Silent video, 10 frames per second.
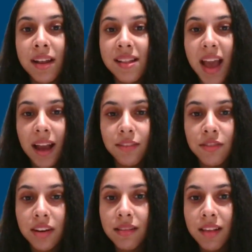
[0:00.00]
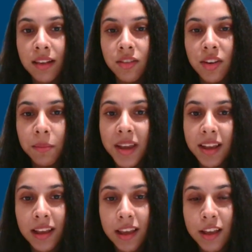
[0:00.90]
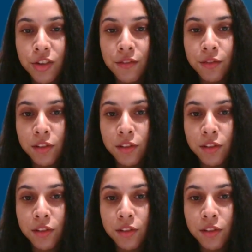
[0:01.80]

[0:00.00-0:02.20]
and the activities are extremely engaging for